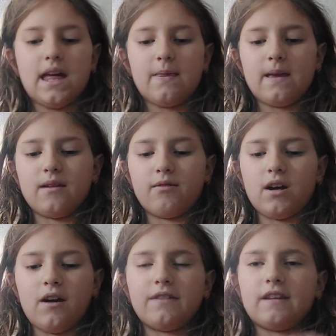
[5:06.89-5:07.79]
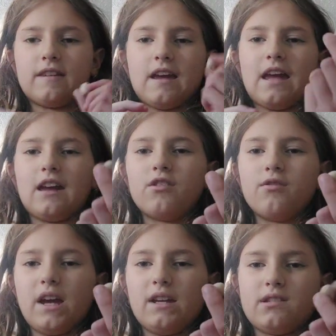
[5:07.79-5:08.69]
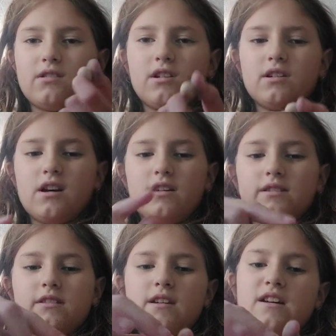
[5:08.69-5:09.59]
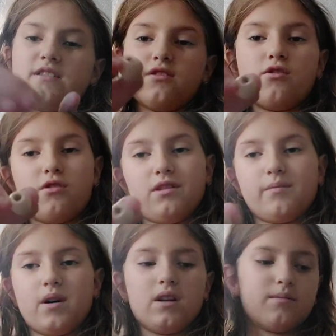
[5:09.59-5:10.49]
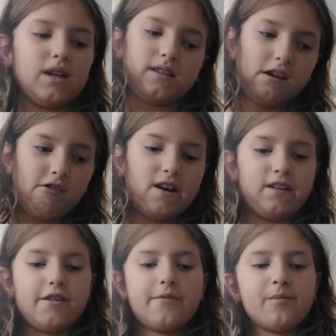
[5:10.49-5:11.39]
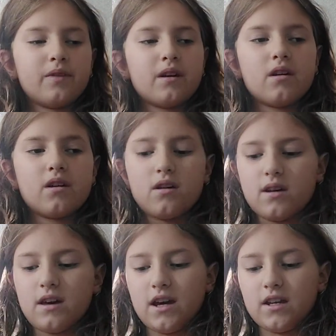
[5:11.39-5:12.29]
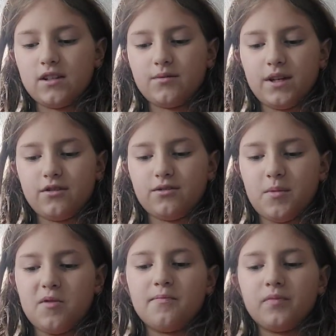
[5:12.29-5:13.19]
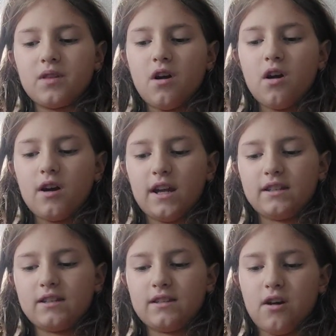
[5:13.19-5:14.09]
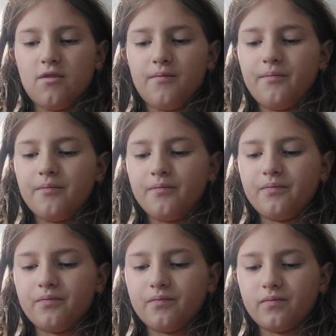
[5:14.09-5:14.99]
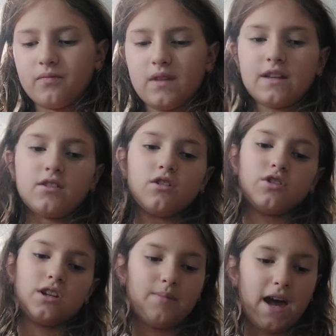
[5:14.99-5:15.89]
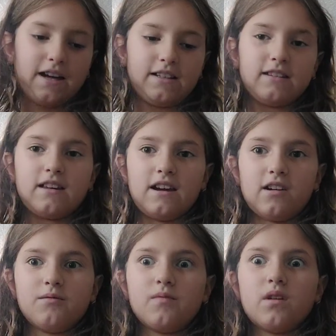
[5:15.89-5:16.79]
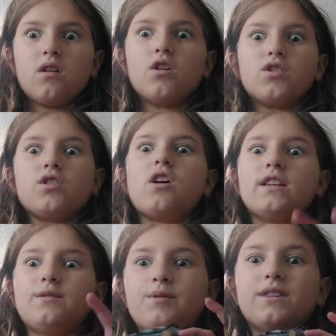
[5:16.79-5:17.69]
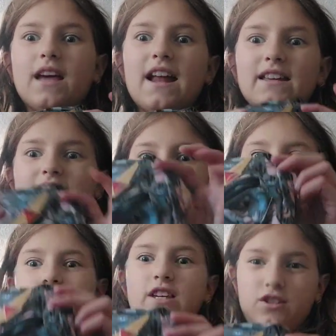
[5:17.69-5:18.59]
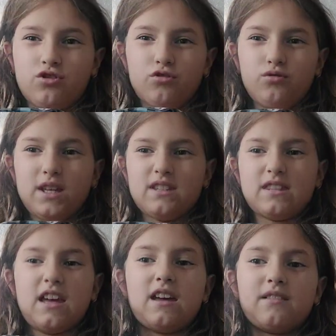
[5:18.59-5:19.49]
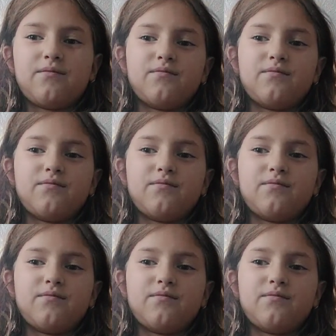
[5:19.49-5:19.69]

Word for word: And then we got this egg eraser, because it has a hole in the bottom. That's how I know. And it's way too small. Alright, so that's all she packed in there. So let's put that in. Let's do this thing.